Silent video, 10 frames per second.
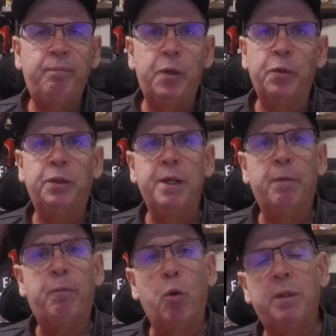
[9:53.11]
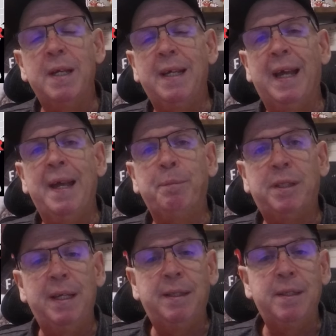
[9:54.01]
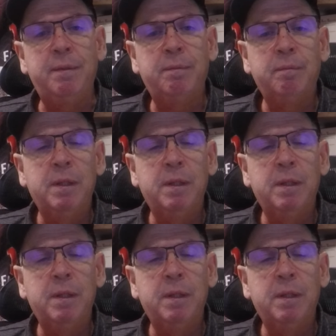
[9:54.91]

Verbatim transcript: 13 or 14 game season,